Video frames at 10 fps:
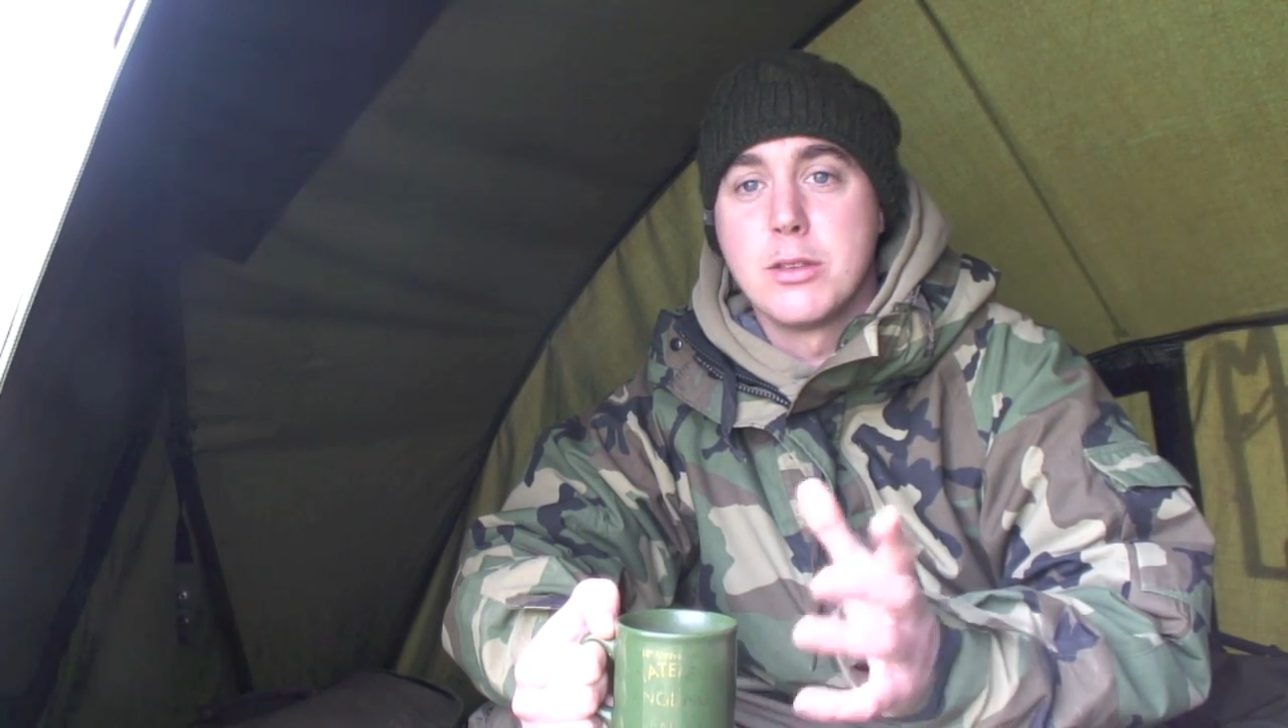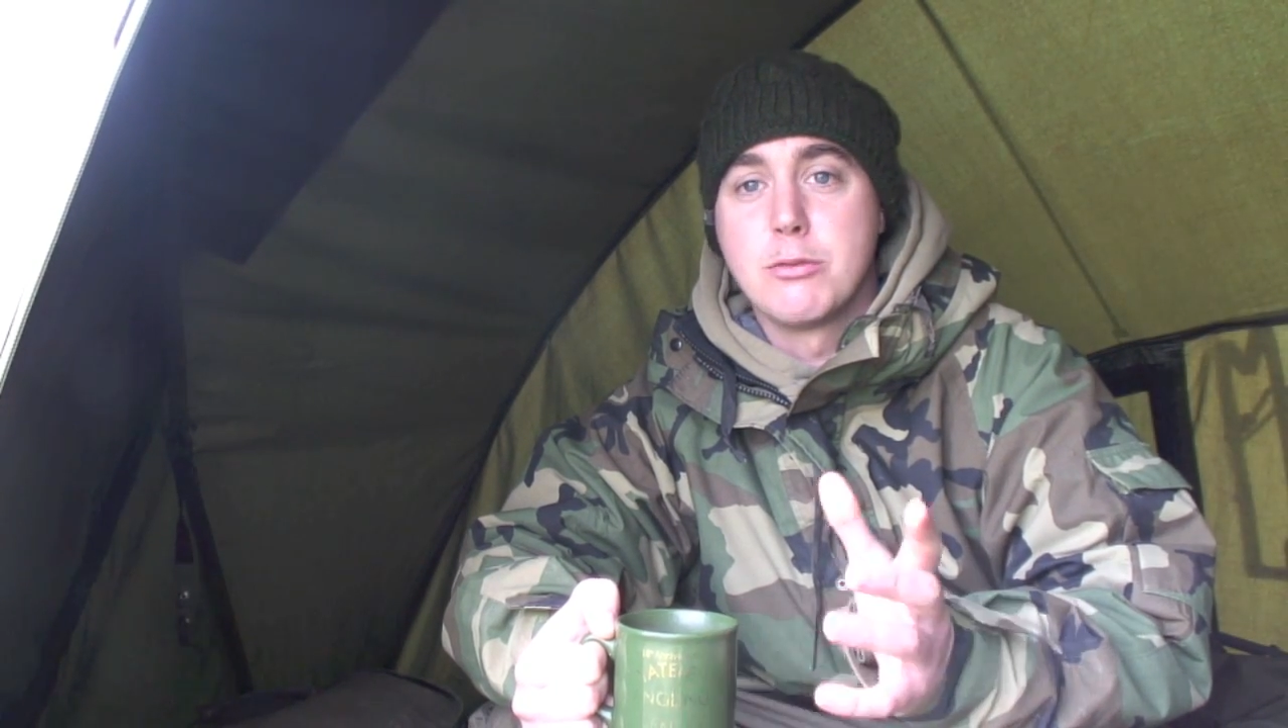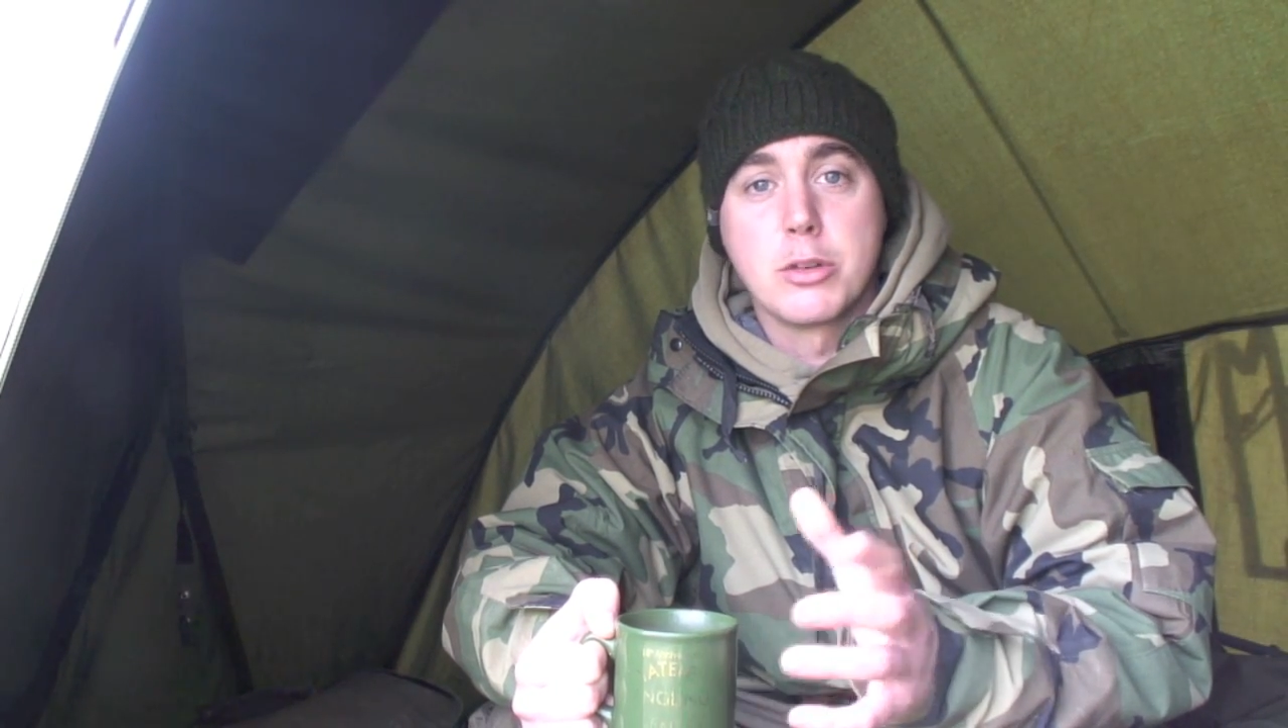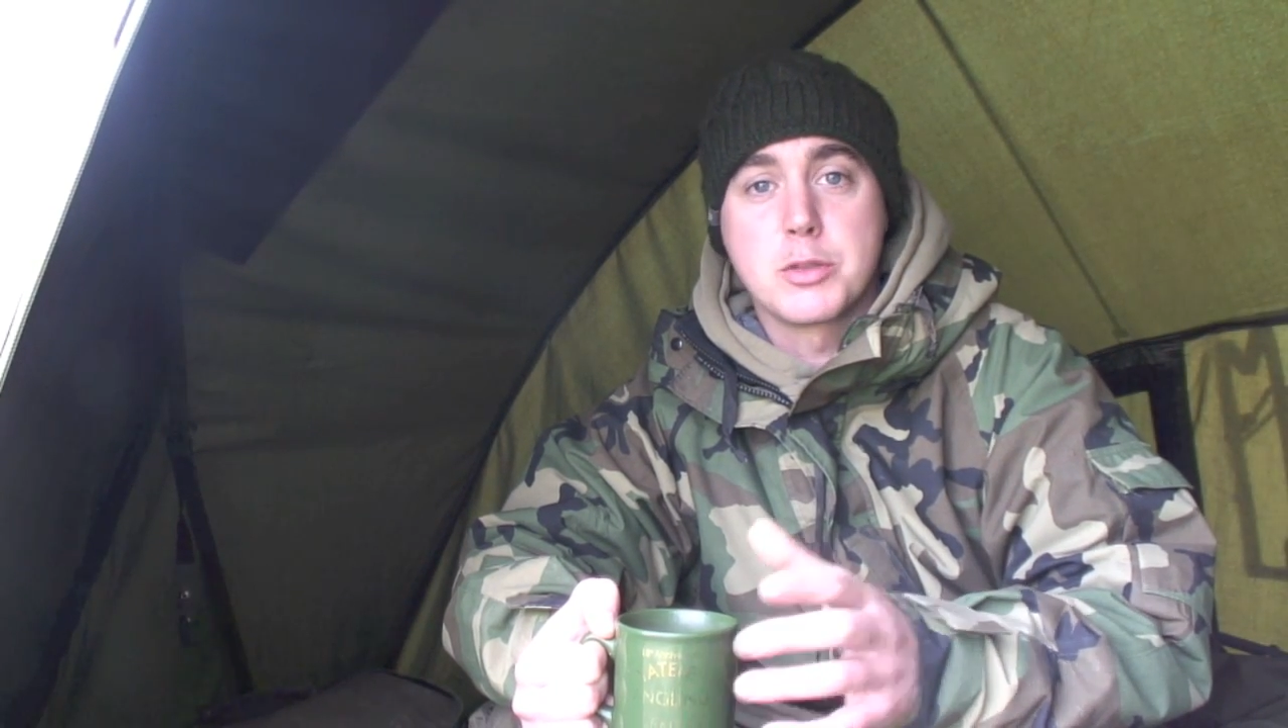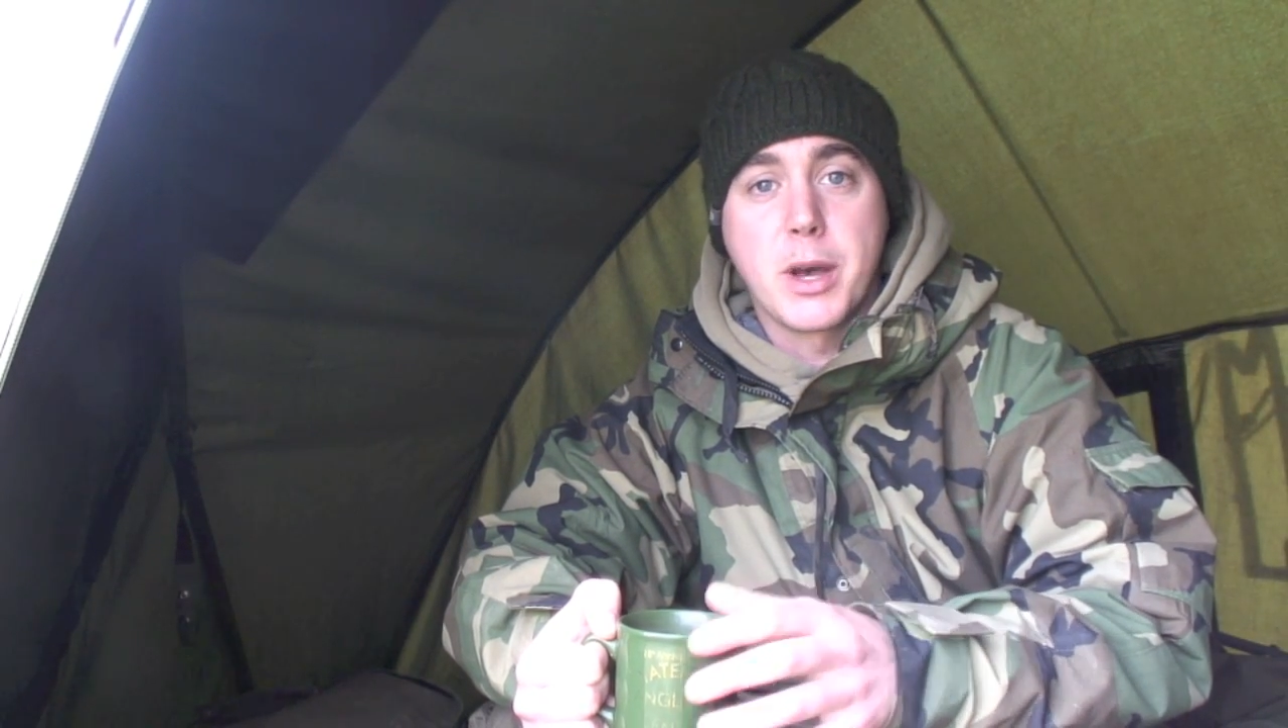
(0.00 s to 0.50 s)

rod's